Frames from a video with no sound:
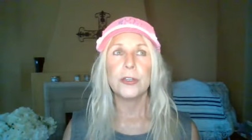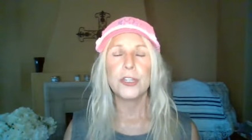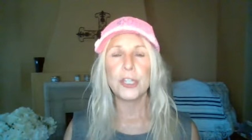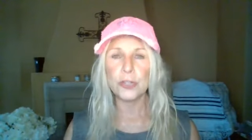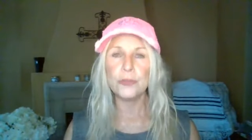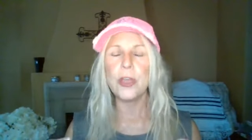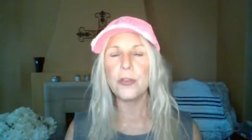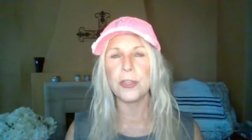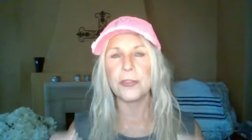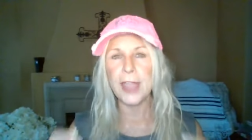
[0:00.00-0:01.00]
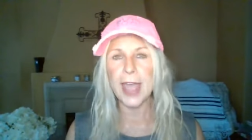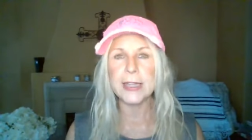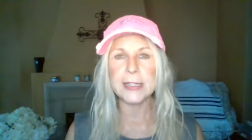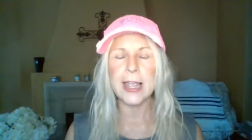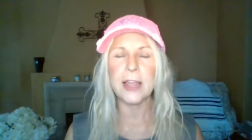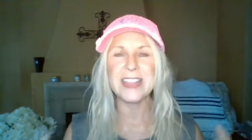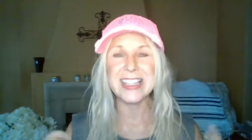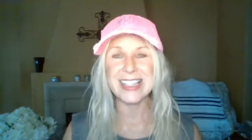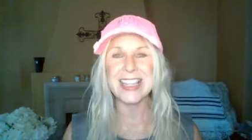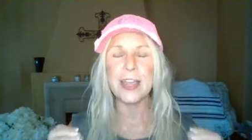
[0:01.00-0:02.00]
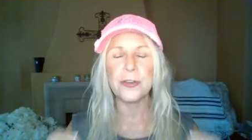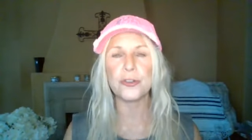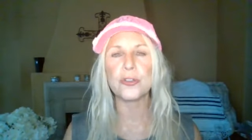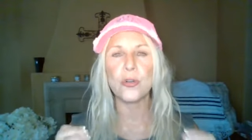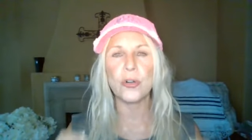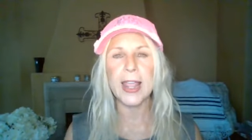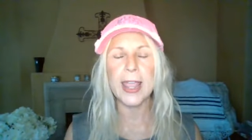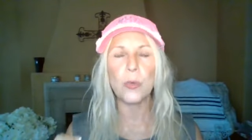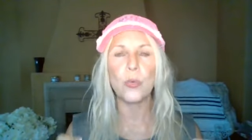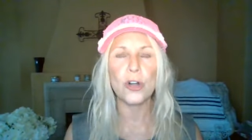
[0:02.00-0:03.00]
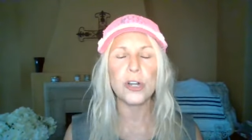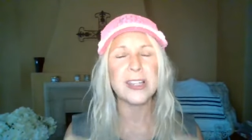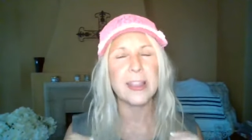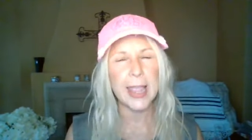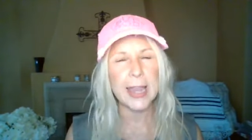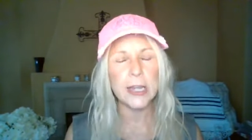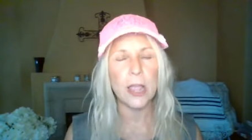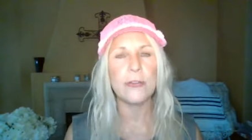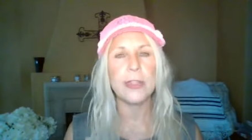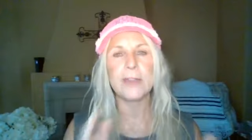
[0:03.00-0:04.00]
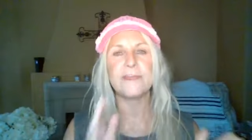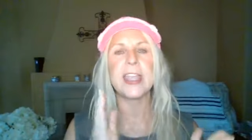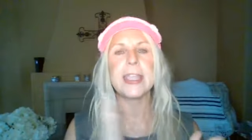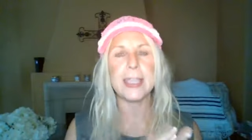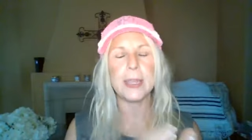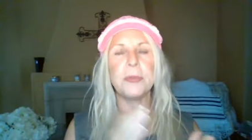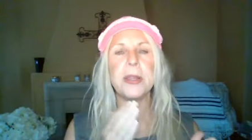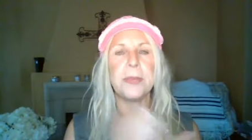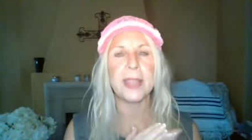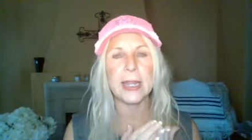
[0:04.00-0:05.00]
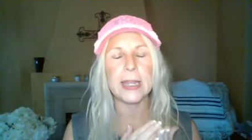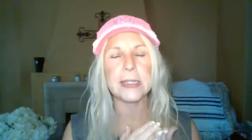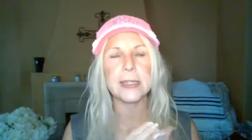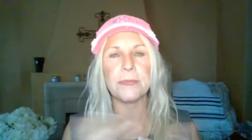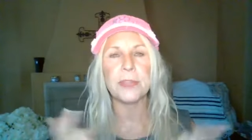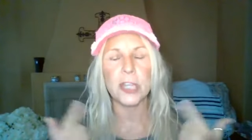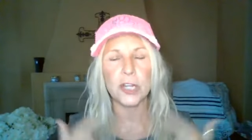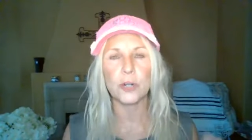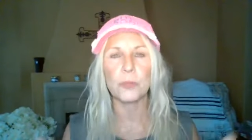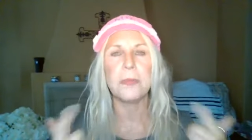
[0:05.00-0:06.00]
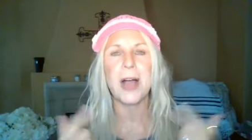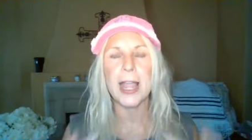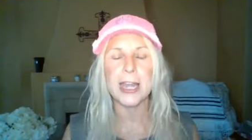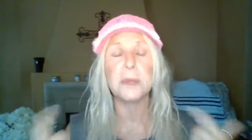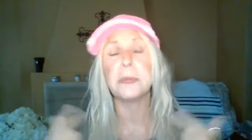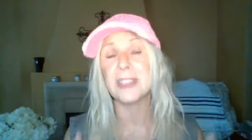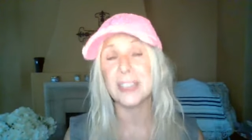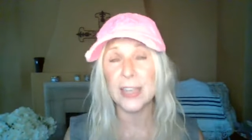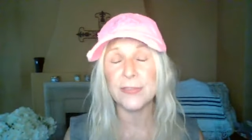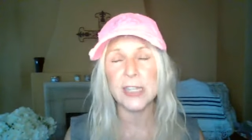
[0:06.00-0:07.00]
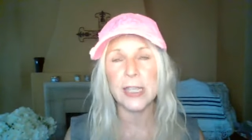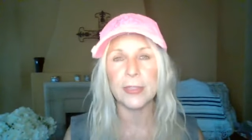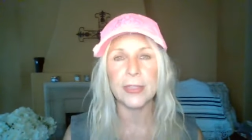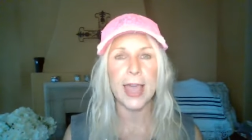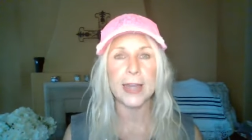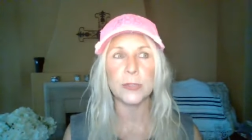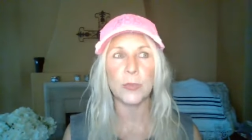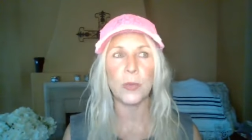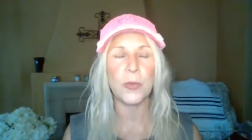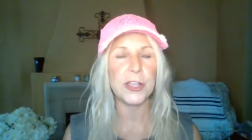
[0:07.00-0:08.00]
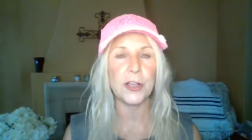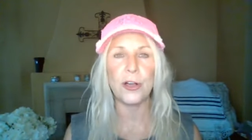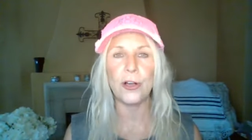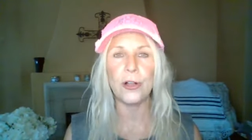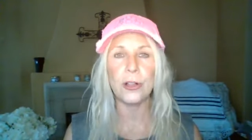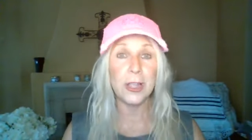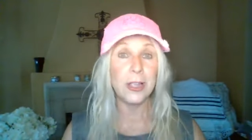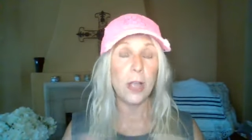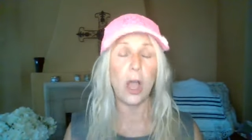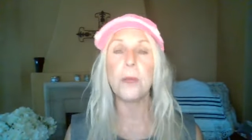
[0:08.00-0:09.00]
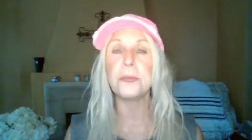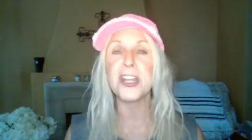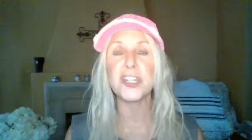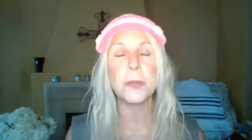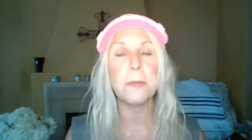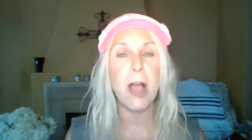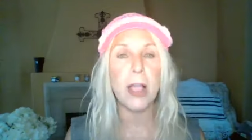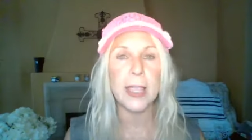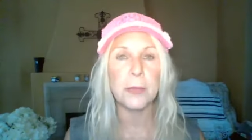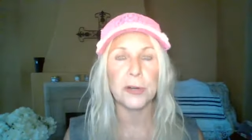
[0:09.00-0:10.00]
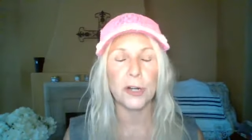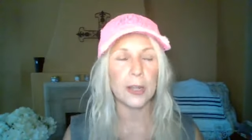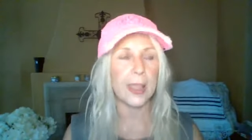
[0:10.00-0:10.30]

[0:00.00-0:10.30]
Do you know that that is how the C underscore A works? They know that if they keep repeating something, your mind believes it. That is what we call Operation Mockingbird.